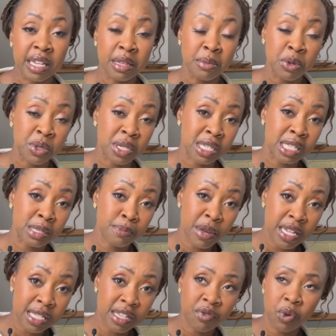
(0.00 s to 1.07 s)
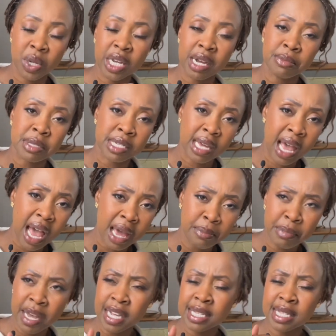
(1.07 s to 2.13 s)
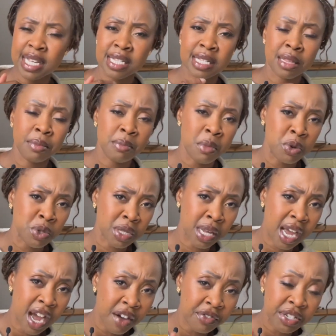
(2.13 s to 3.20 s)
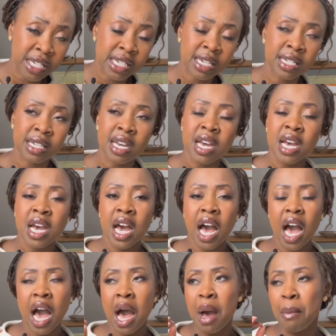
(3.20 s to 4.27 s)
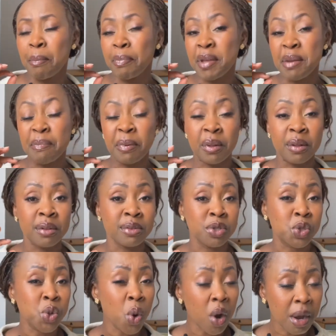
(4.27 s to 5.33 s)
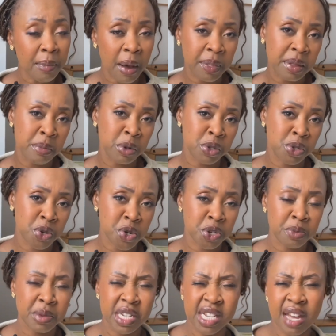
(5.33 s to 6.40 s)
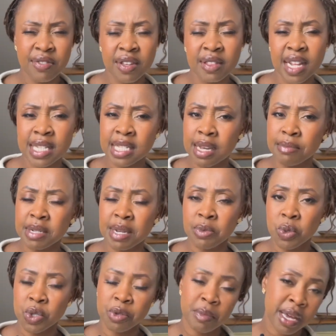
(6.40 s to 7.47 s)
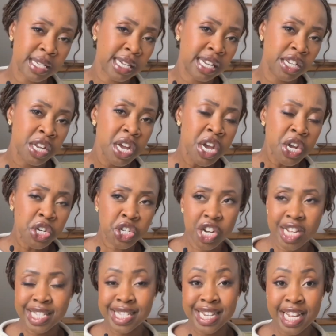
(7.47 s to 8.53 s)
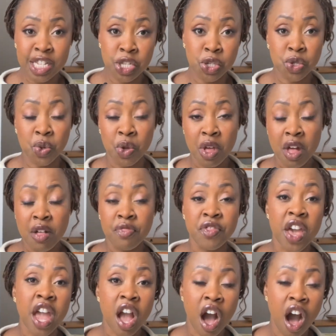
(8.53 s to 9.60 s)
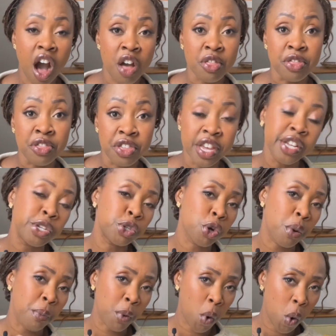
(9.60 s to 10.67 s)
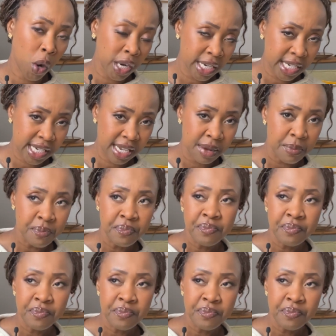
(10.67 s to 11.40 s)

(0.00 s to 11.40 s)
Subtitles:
the most expensive when it comes to handbags, theirs are the most coveted. People talk about them on social media, and then that sometimes automatically translates to they are the top quality.